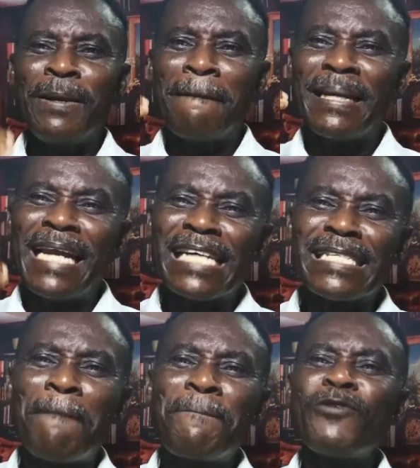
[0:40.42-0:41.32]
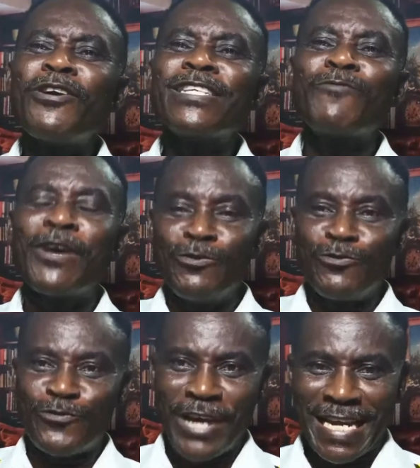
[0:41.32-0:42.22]
But there are some periods when you
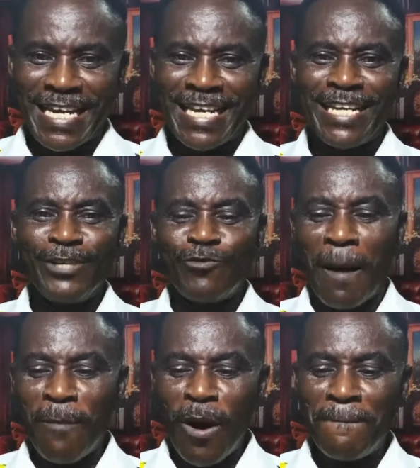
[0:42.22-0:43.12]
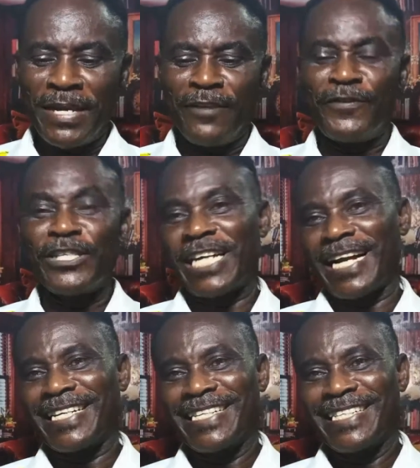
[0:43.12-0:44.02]
trade, you are more
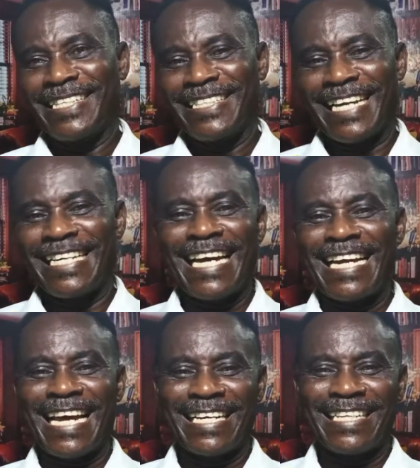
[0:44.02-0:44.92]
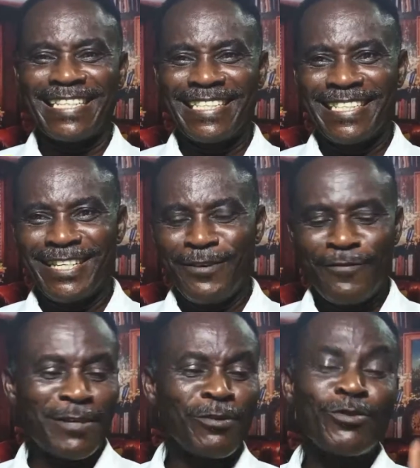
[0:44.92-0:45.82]
beneficial than the other.
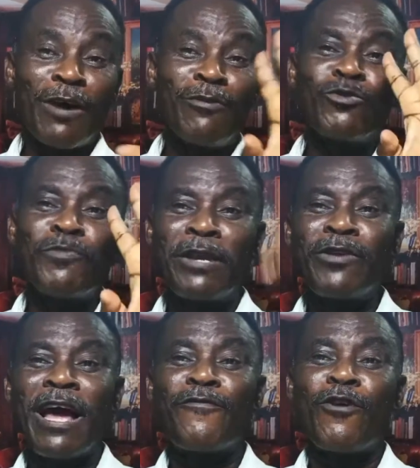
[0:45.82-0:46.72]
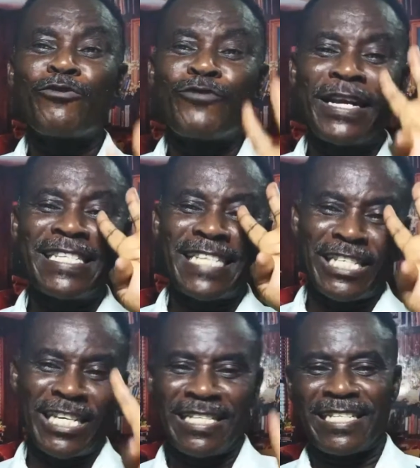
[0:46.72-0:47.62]
First, I want to remind you there are 4 trading
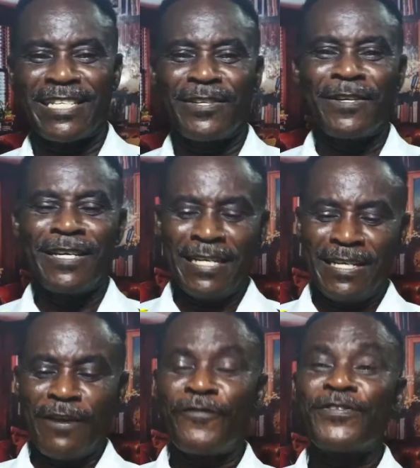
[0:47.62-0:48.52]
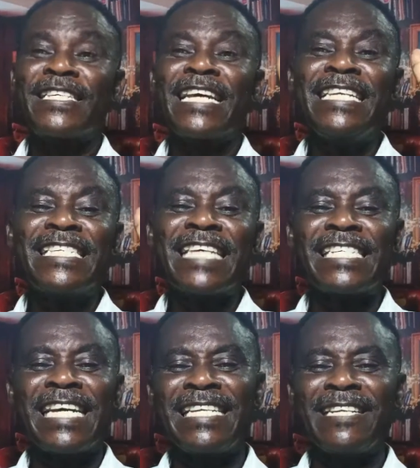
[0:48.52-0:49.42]
sessions. The Sydney
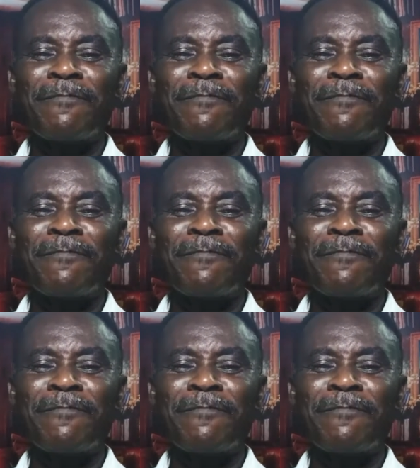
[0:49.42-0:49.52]
session,